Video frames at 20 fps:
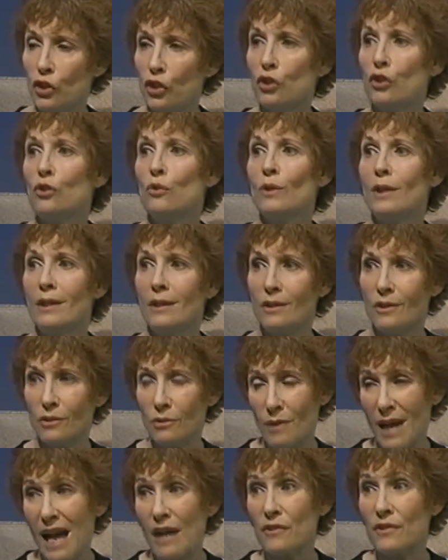to
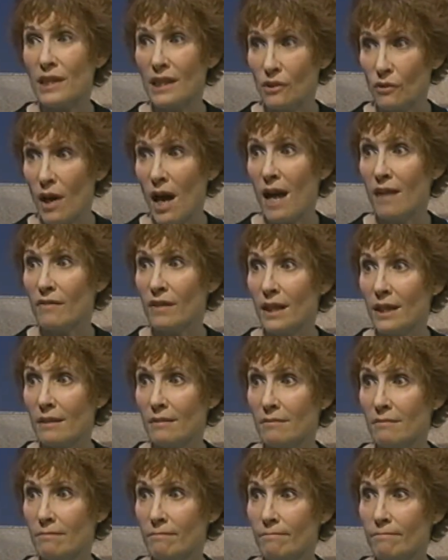drowsy
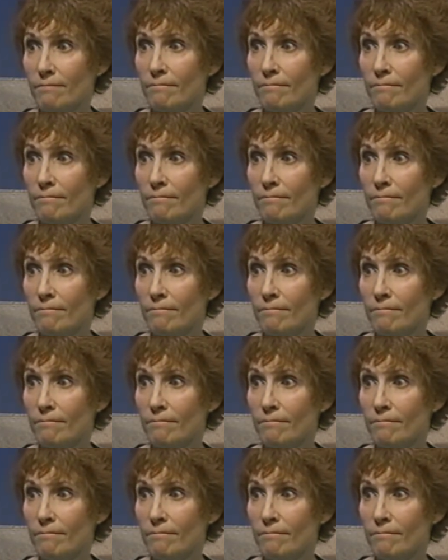driving.